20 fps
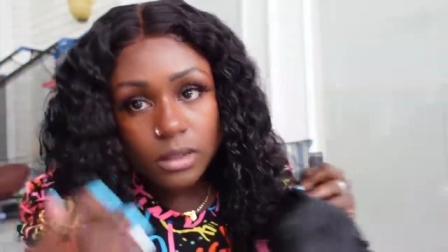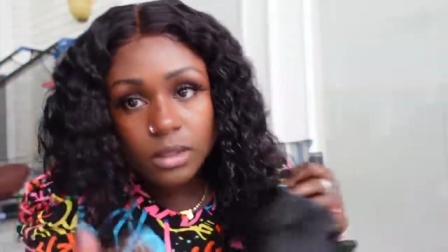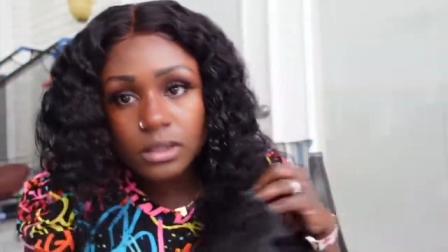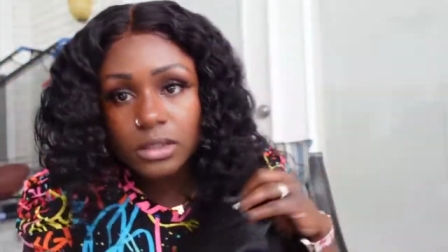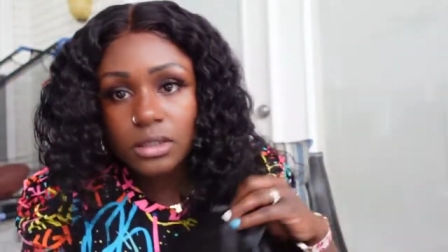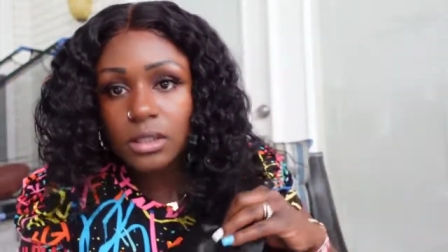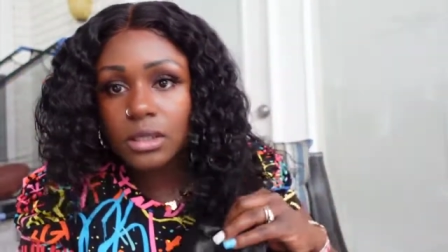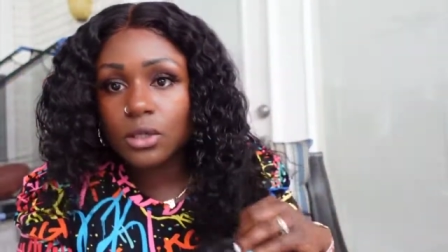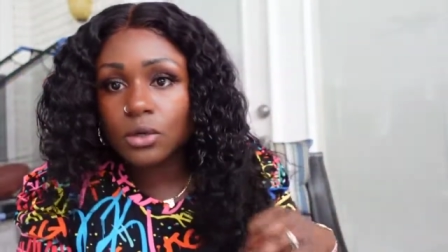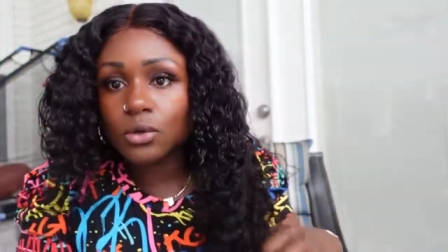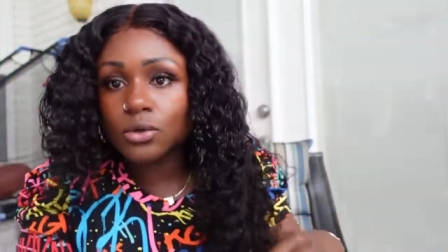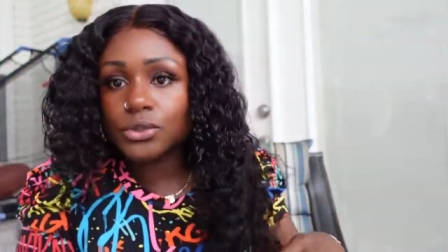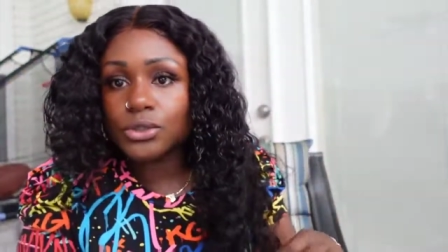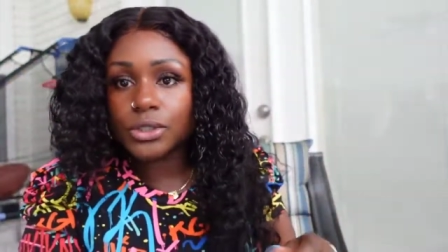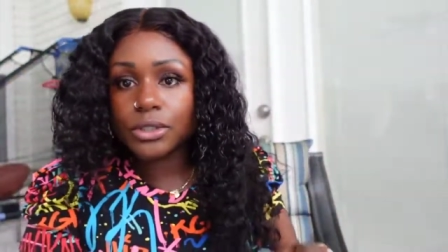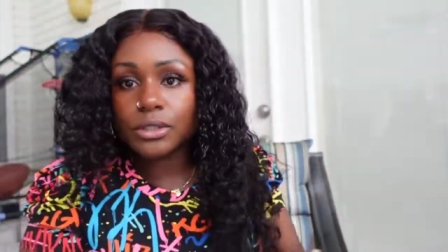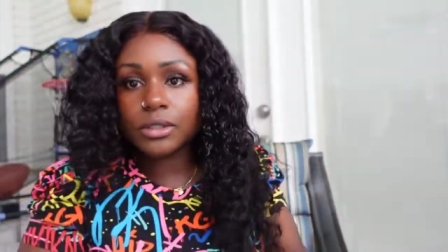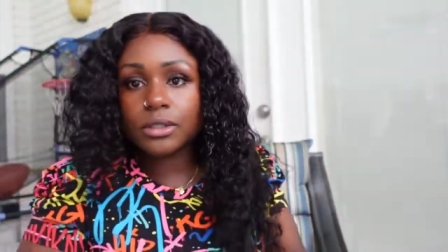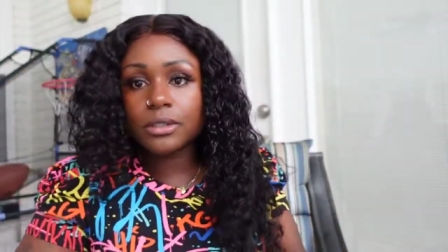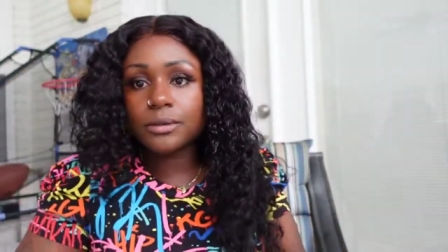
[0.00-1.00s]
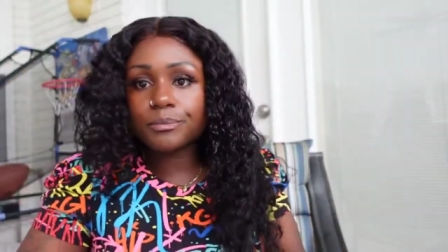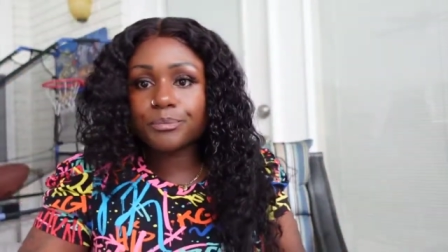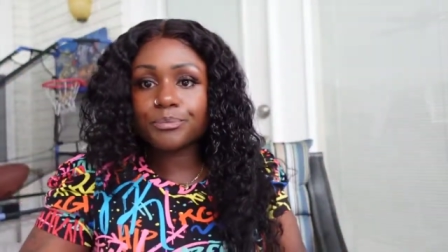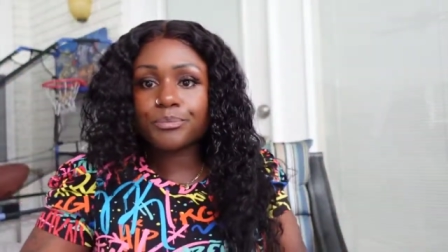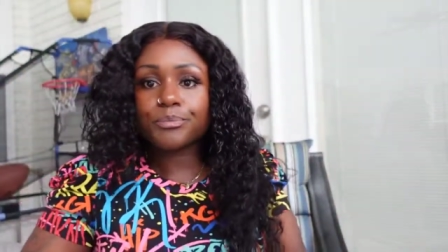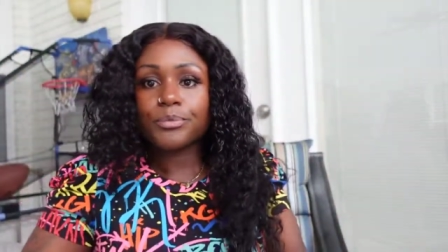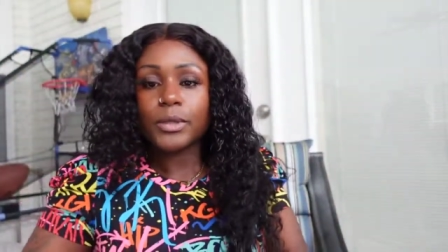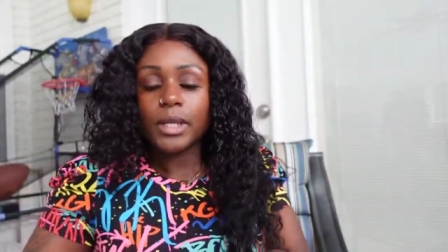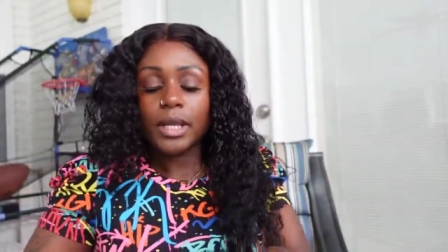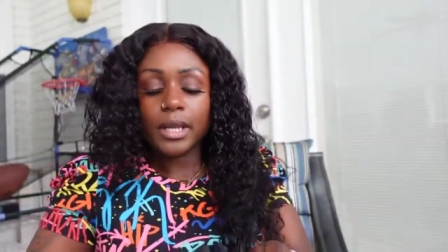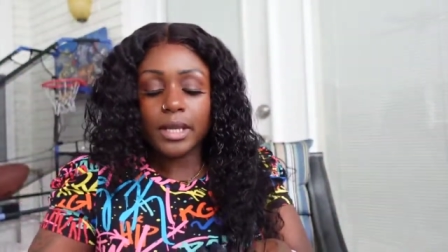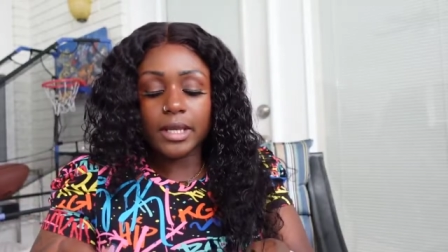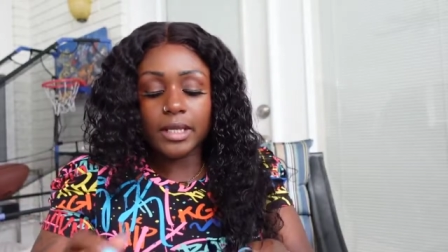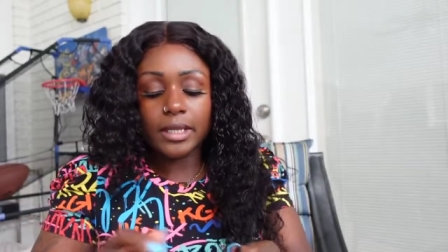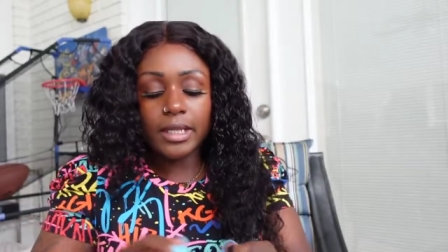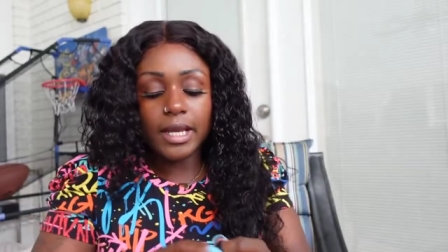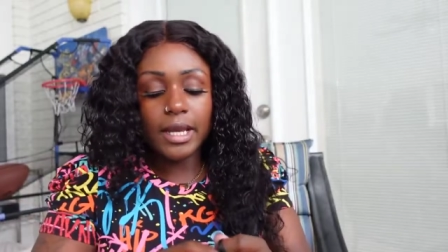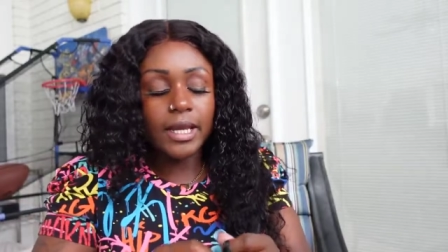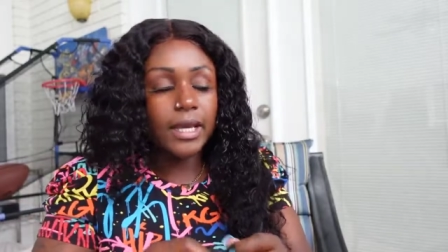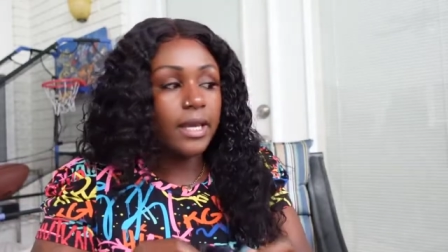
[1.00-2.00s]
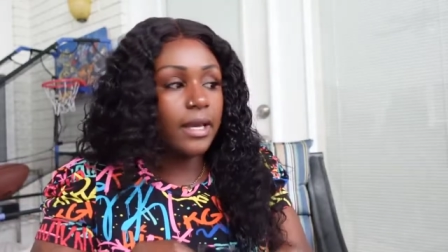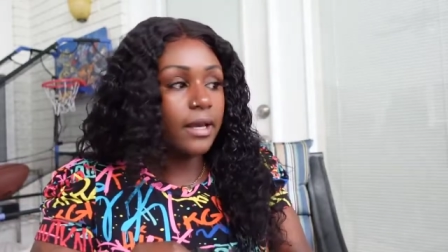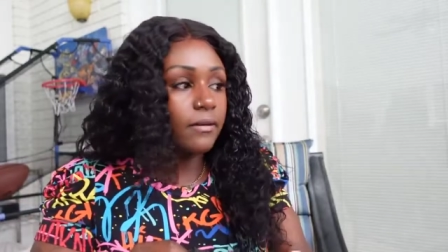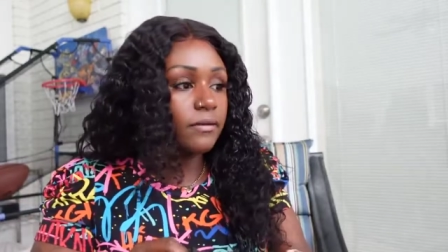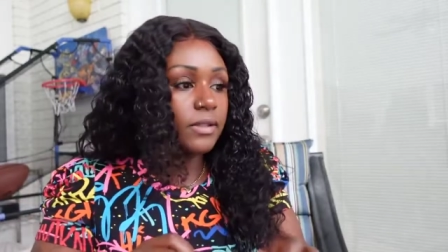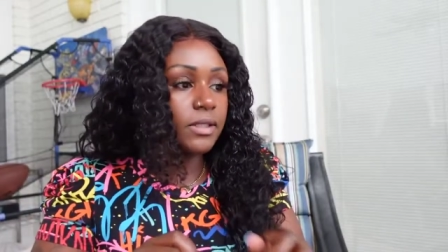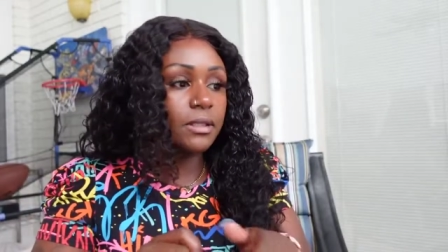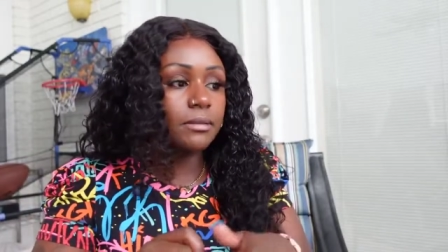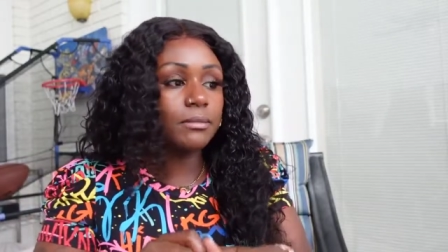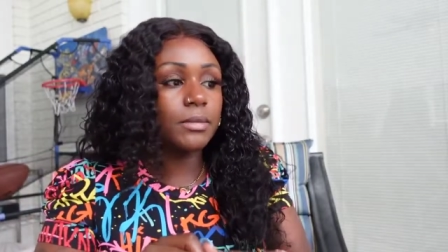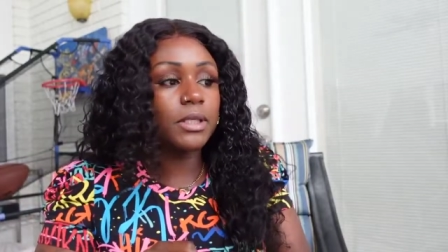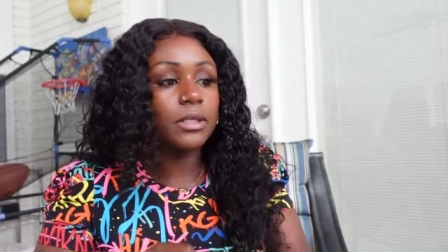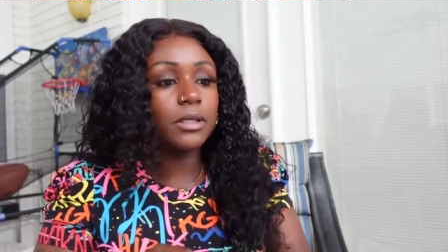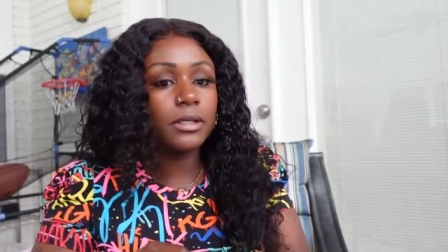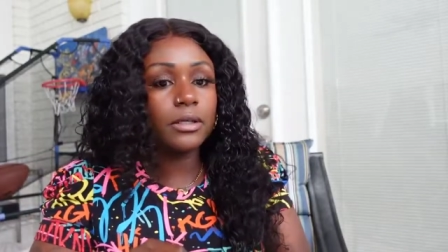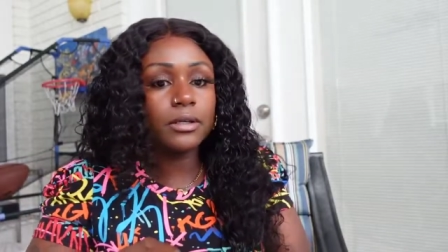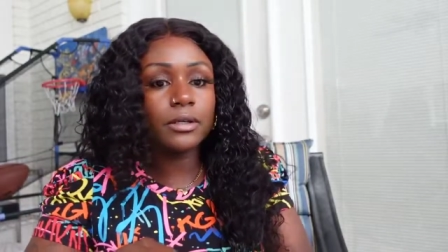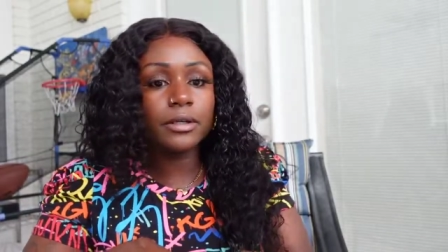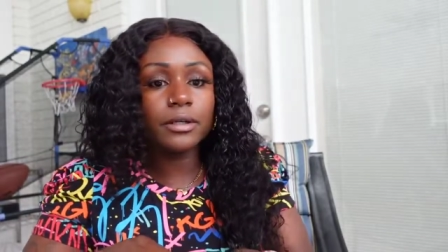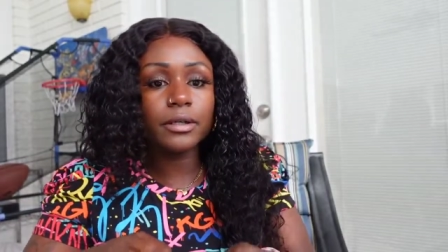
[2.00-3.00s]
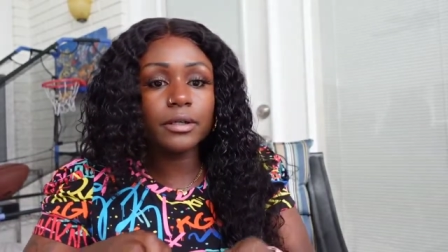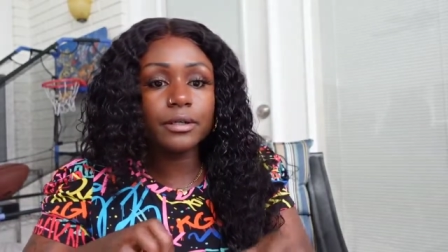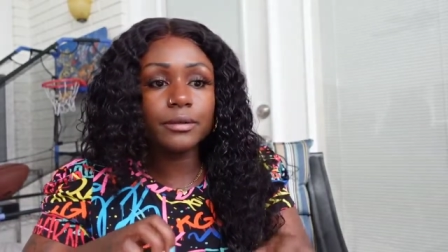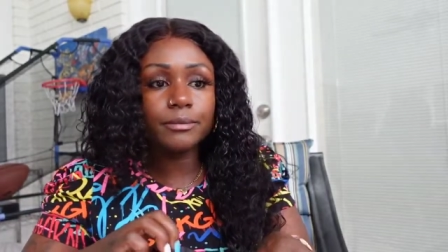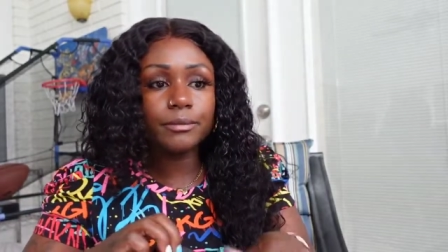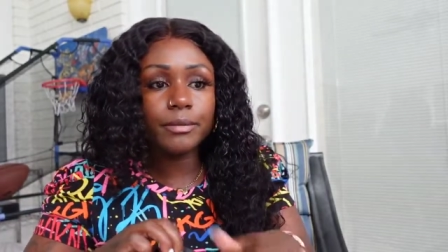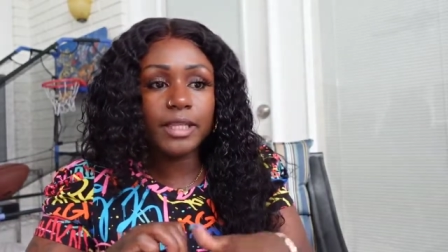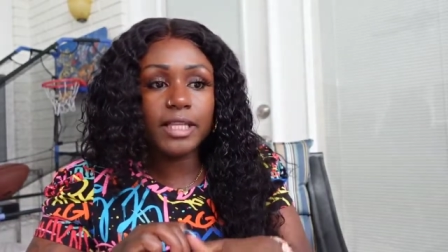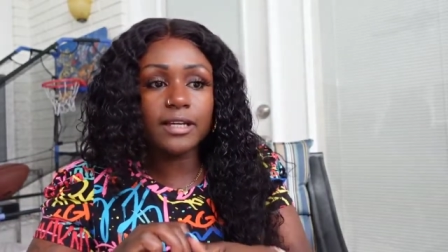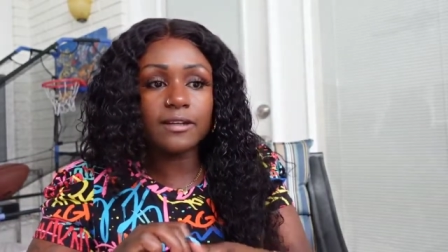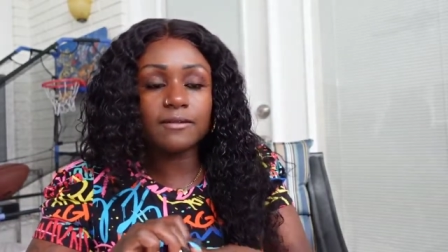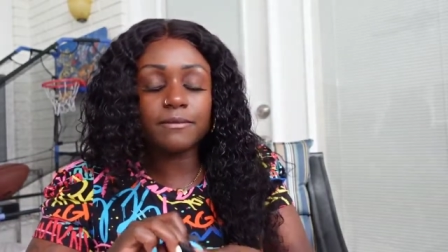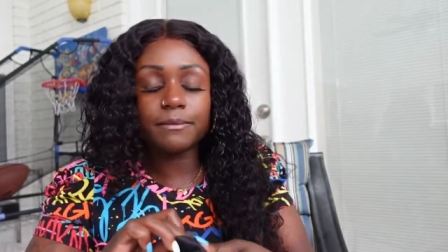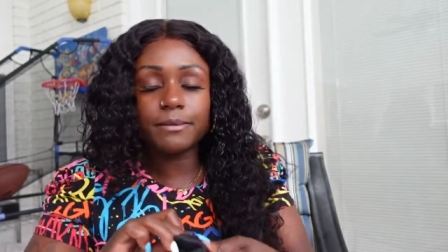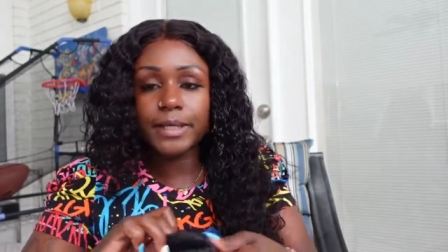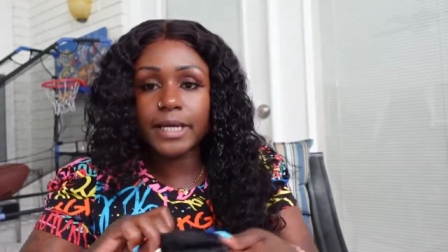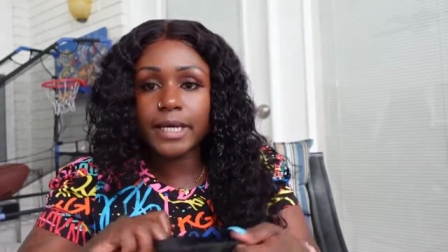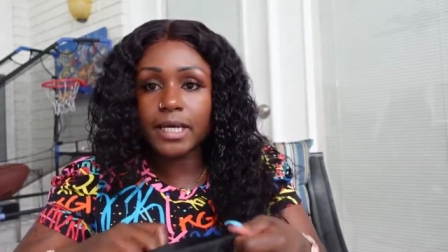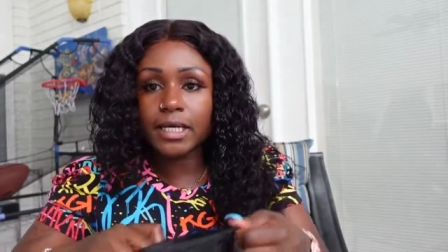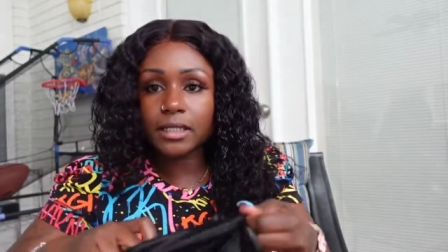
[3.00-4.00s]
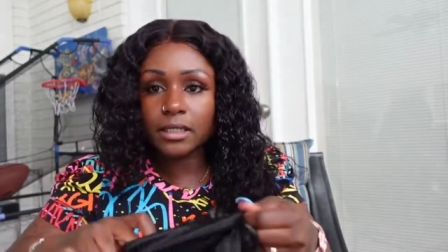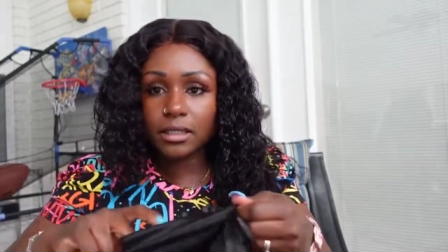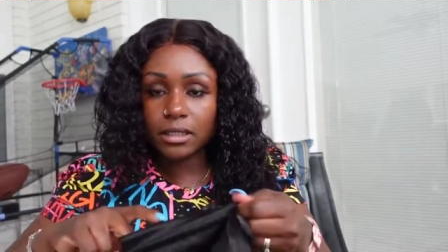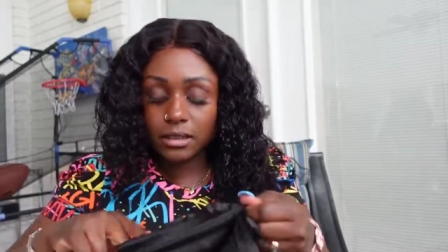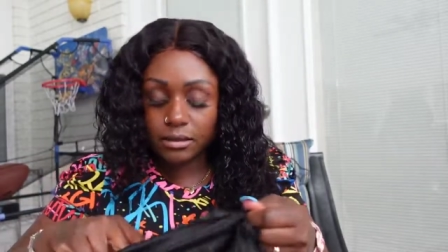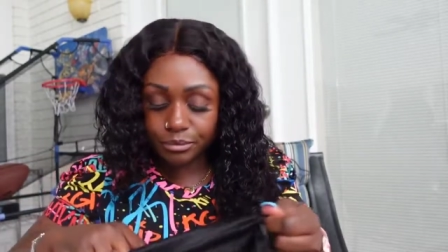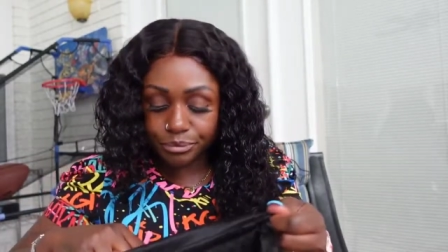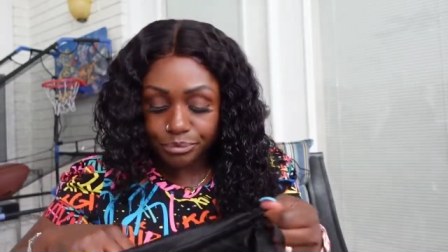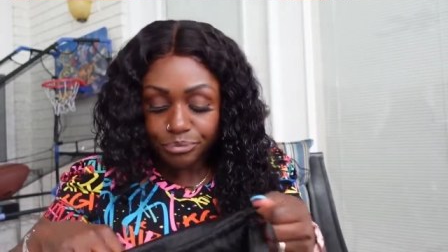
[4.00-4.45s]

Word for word: this closure, and I have some hair left back